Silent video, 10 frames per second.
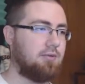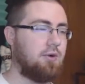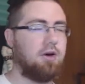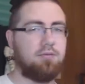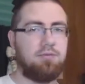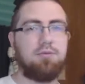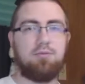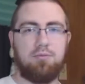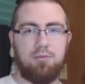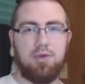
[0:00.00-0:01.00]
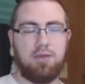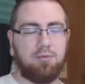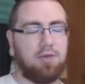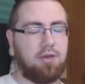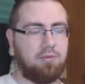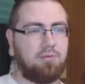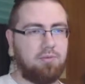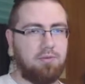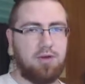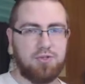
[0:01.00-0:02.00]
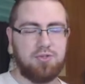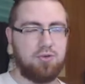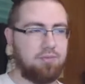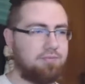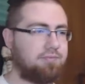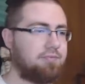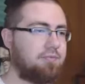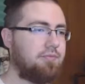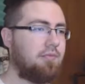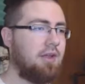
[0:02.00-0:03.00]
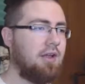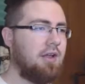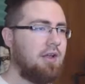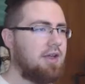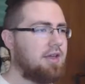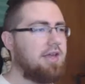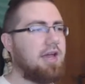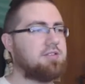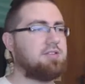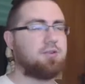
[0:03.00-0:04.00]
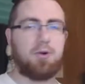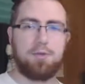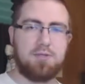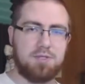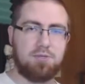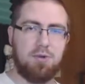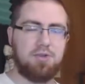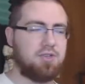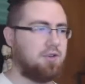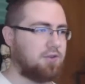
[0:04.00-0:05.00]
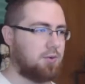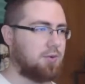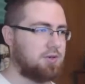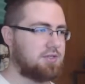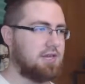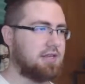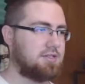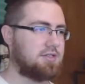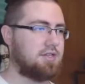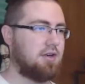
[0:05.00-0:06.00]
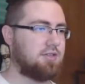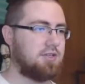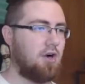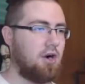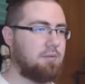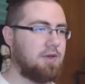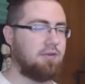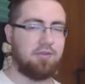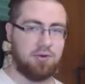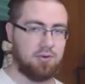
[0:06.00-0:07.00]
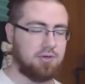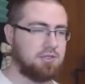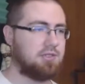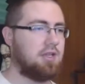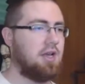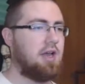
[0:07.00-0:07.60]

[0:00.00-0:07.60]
Well, we assume. He has his corpse explosion, of course. He has a skeleton army, of course.